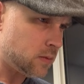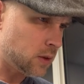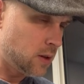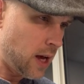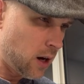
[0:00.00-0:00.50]

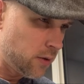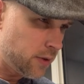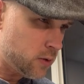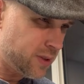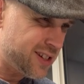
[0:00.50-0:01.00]
Now,
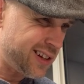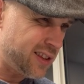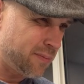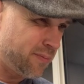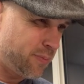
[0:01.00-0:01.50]
this one is not
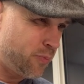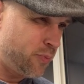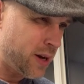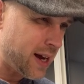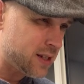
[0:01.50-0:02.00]
the
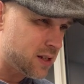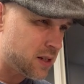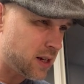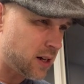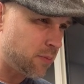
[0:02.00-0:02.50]
best
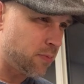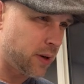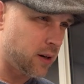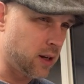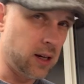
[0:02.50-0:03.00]
setup, but